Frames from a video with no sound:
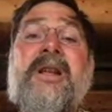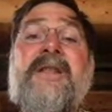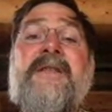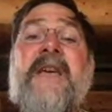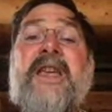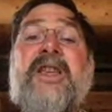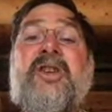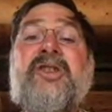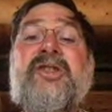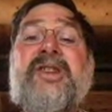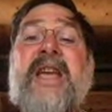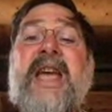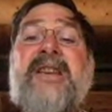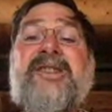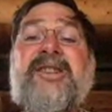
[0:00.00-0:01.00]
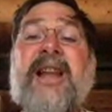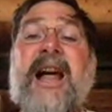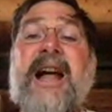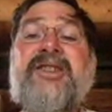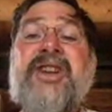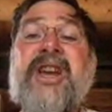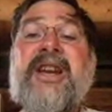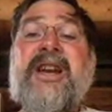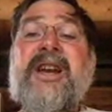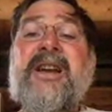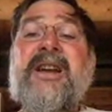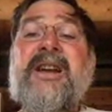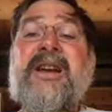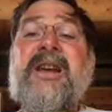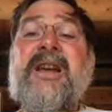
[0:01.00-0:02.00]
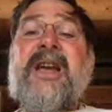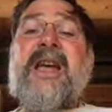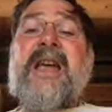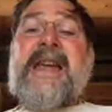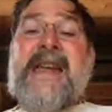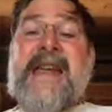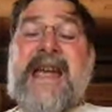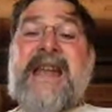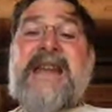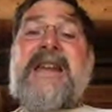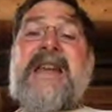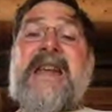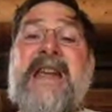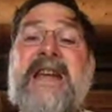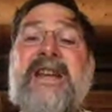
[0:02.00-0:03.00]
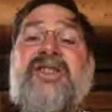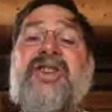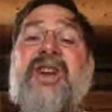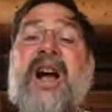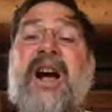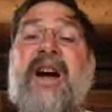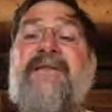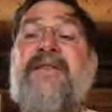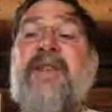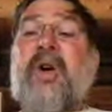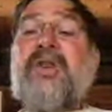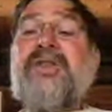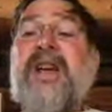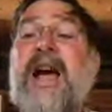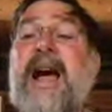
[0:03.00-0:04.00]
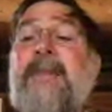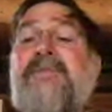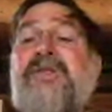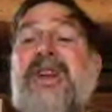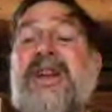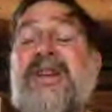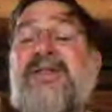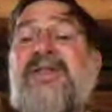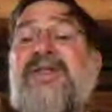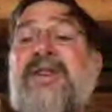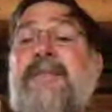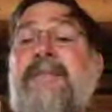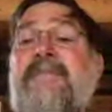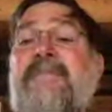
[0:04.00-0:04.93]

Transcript: the use case logic in each of those objects.